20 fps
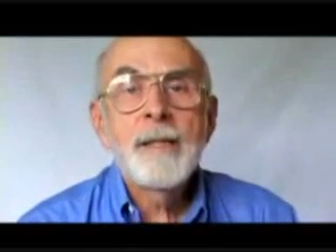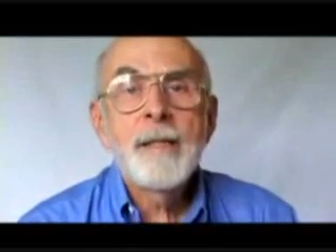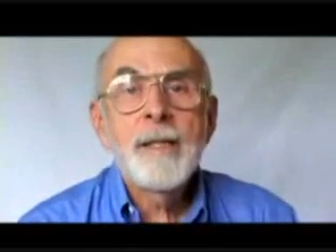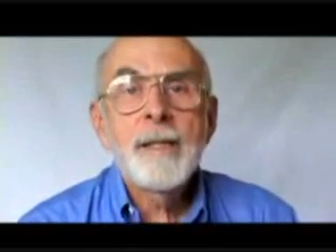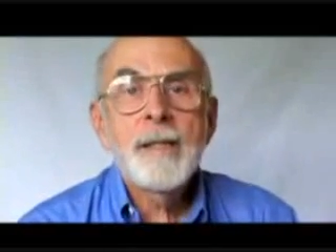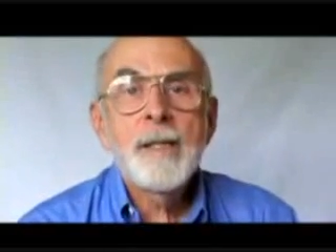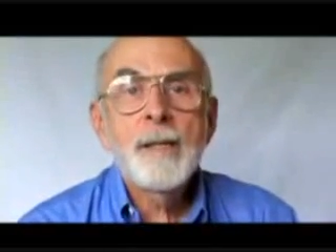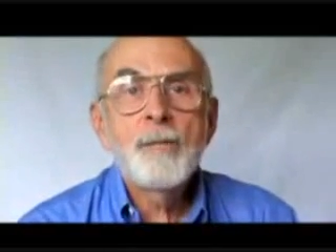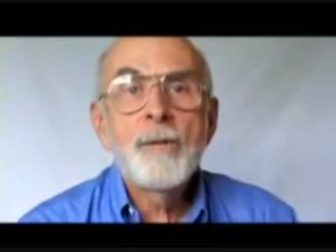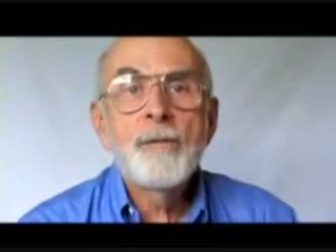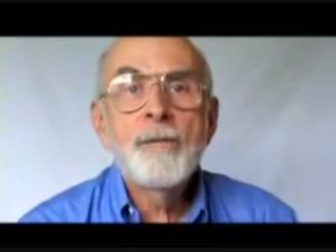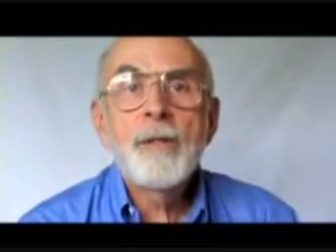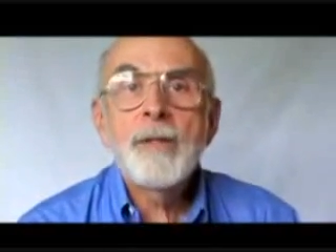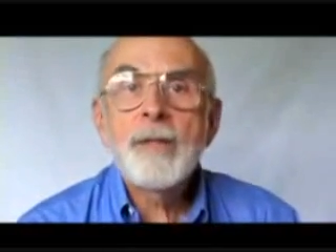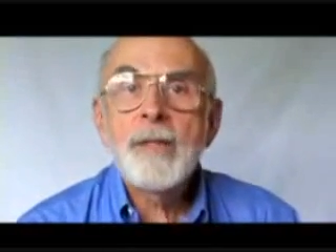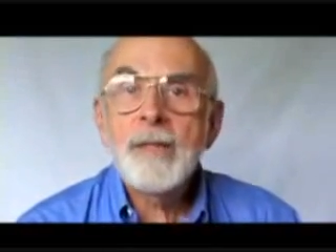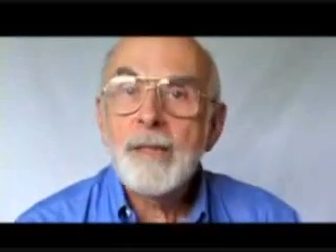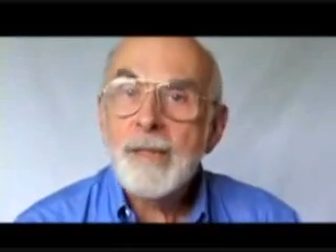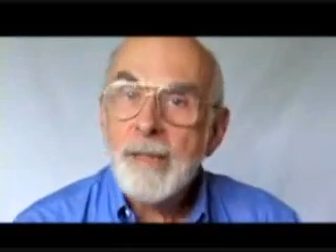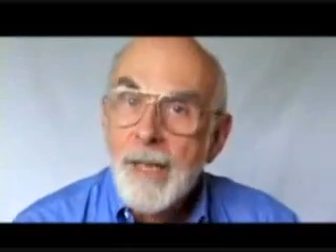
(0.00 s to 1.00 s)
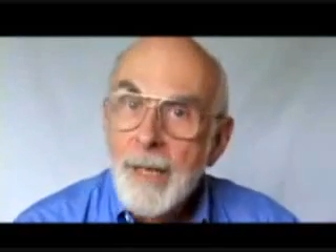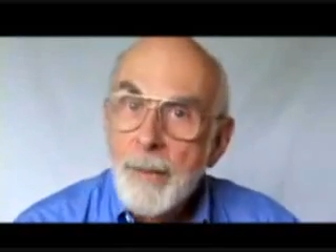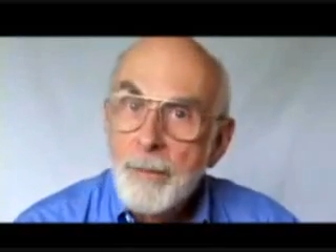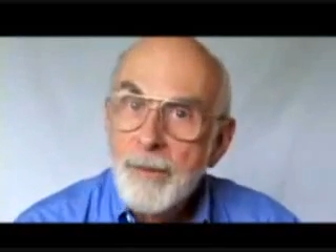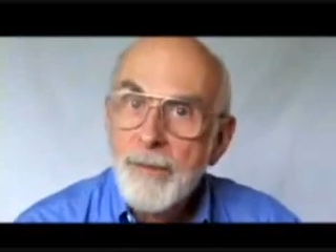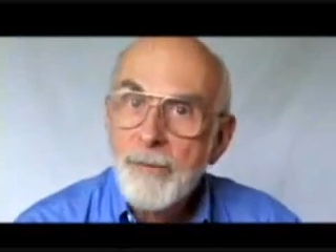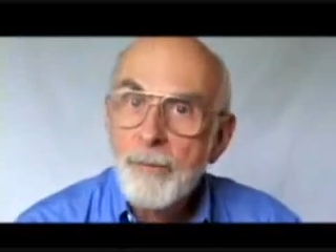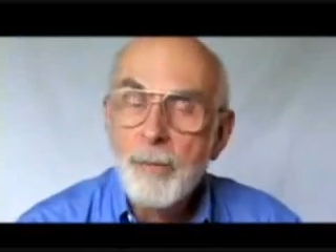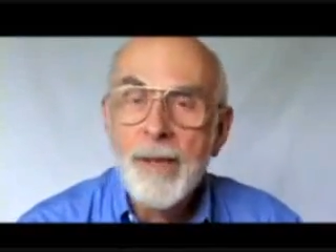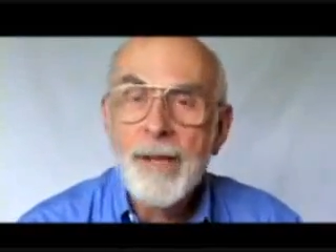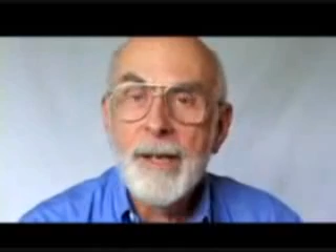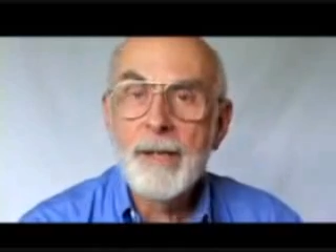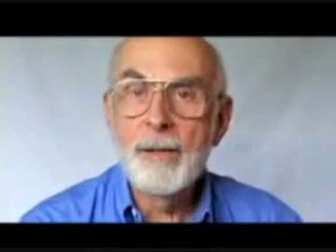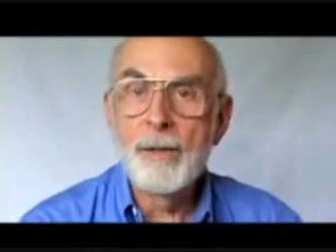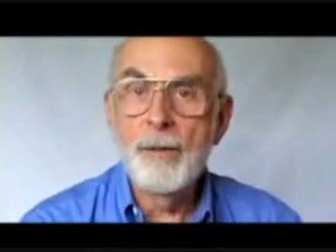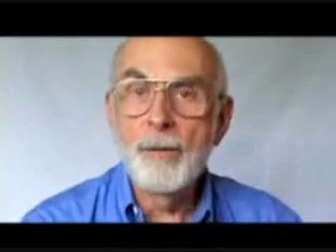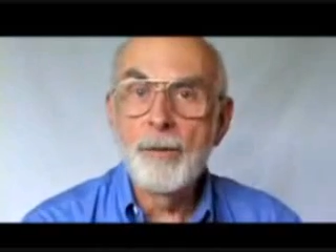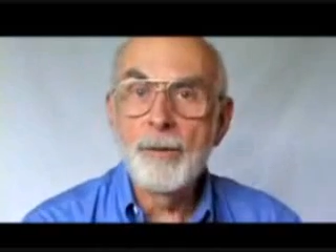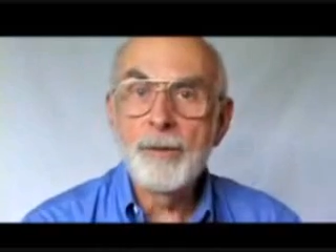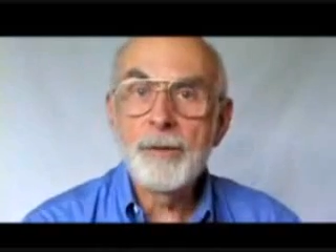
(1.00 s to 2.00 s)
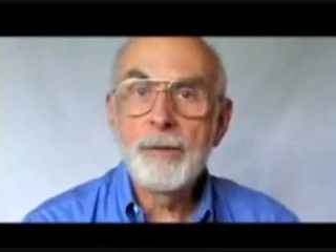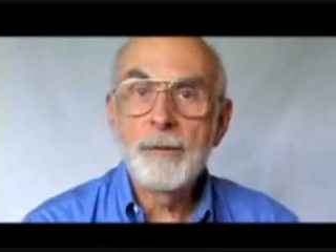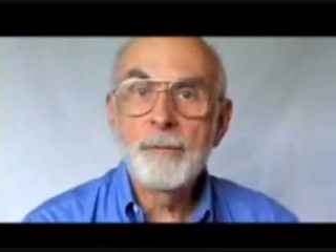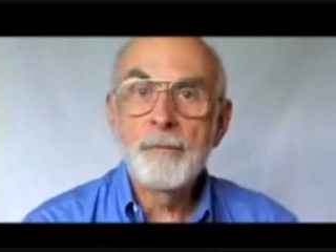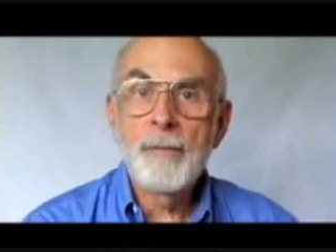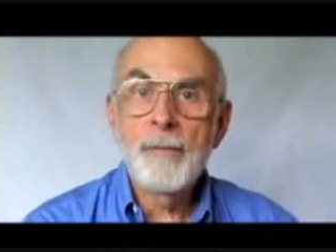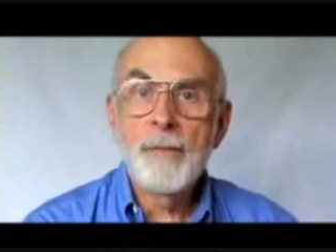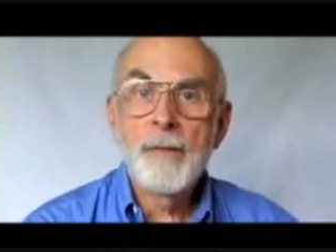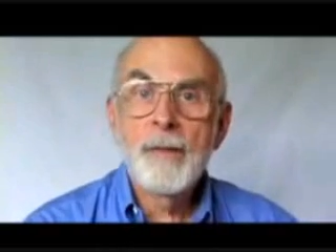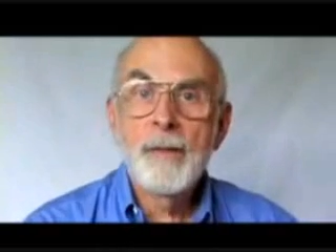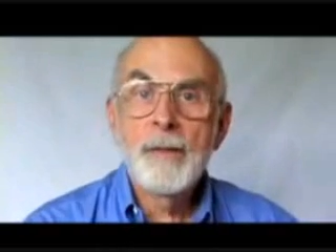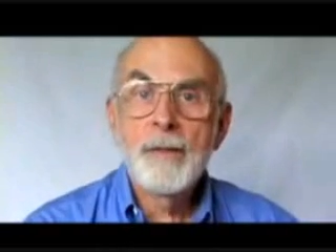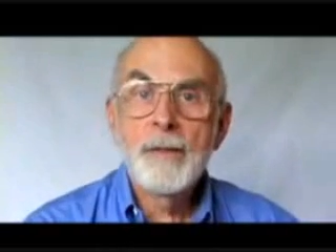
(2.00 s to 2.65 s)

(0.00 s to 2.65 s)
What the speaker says: that there were various types of black holes,